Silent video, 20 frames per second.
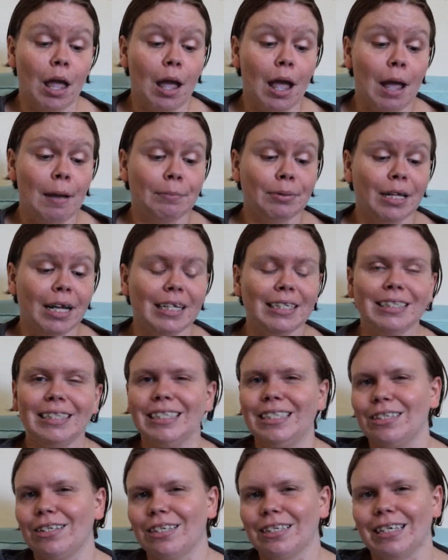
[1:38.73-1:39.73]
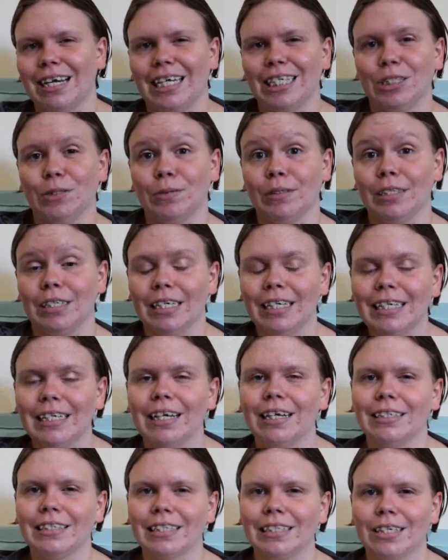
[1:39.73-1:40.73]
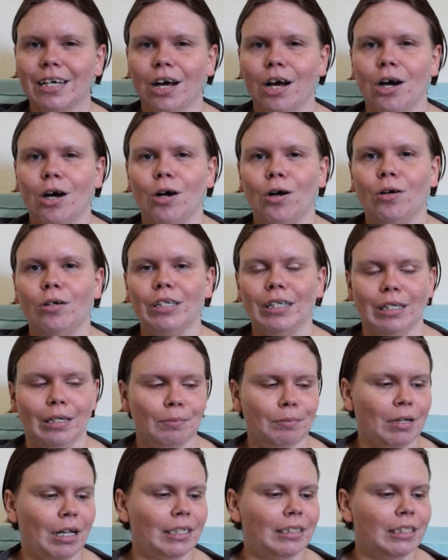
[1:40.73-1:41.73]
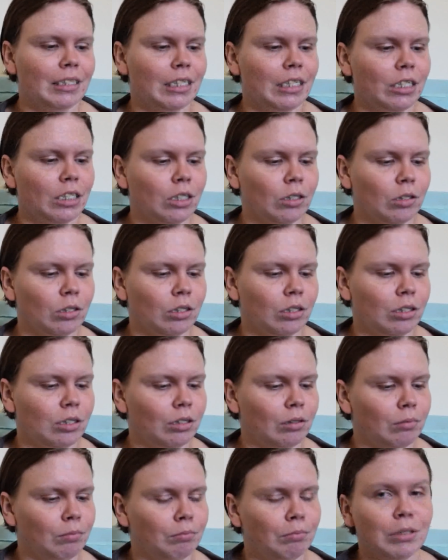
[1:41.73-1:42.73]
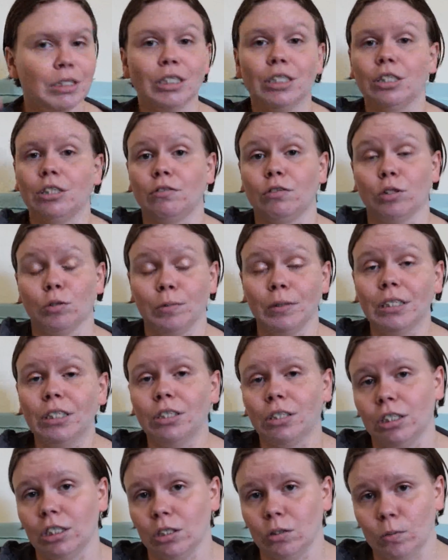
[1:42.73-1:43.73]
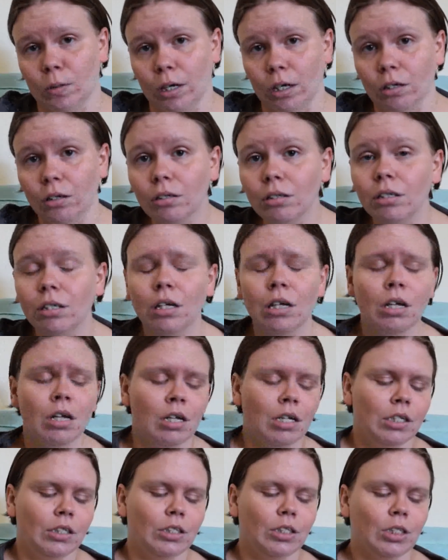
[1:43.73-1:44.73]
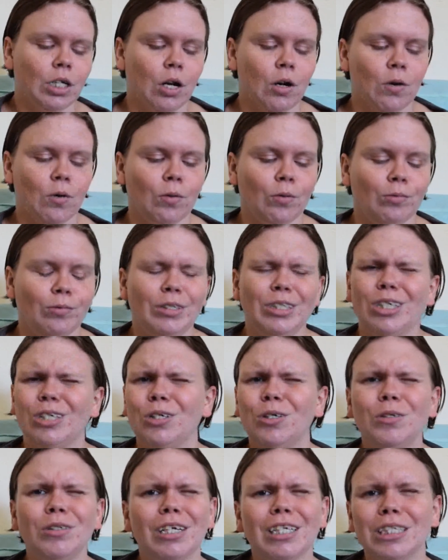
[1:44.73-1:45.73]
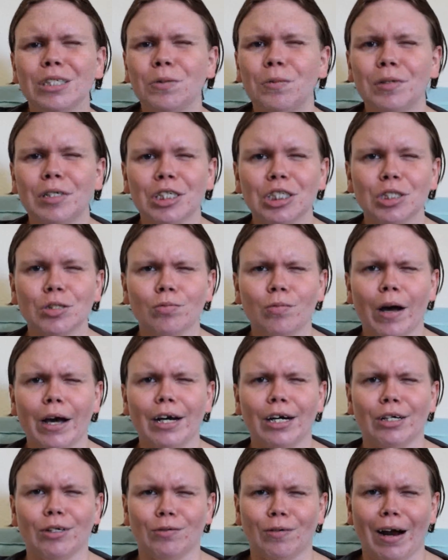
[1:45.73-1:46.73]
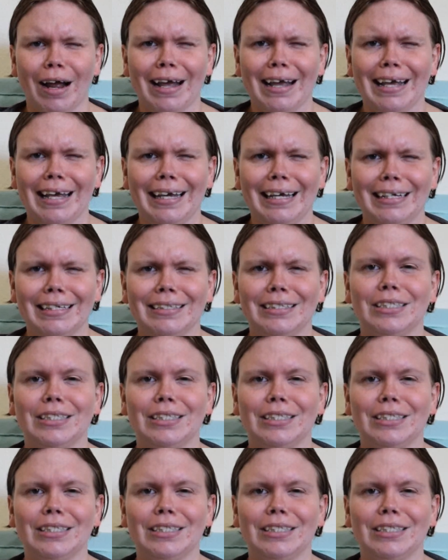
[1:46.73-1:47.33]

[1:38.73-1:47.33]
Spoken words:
And plus, you know, the nights where it does get cold, and plus it can be good for winter as well. So, you know, who doesn't want a sweater, right?